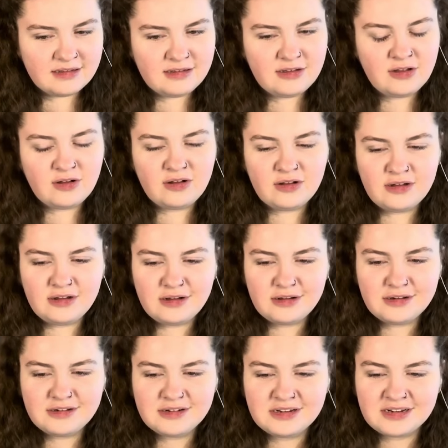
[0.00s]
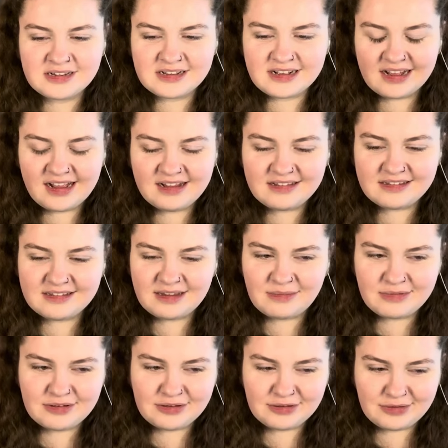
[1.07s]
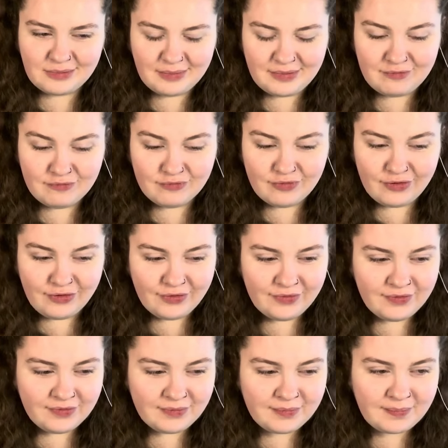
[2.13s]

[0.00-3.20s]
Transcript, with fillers: God, guys, this episode's gonna be rough.